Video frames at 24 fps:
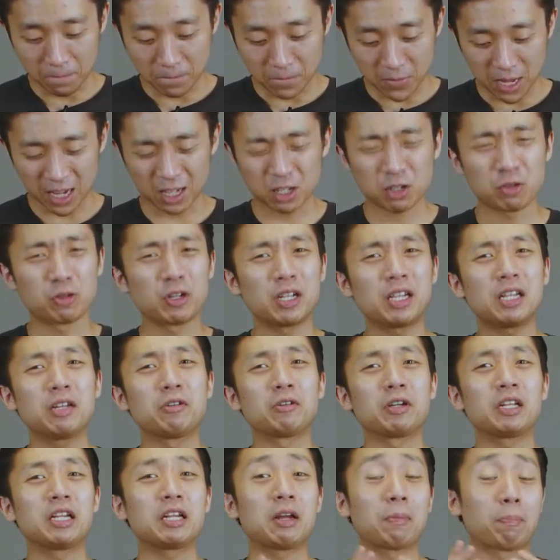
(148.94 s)
it's
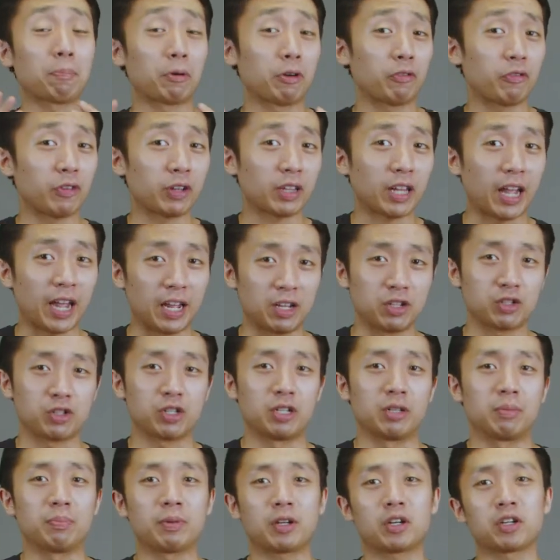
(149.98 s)
really a perfect
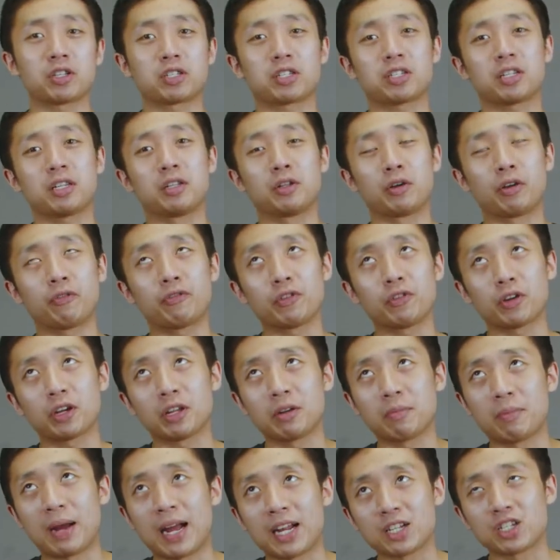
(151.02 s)
entry because if you can
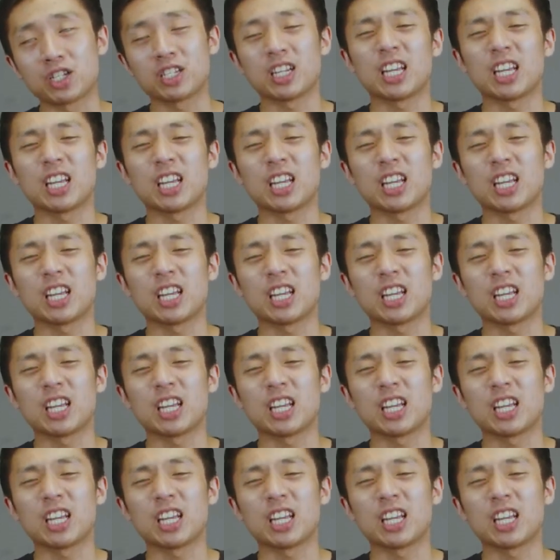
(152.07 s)
imagine,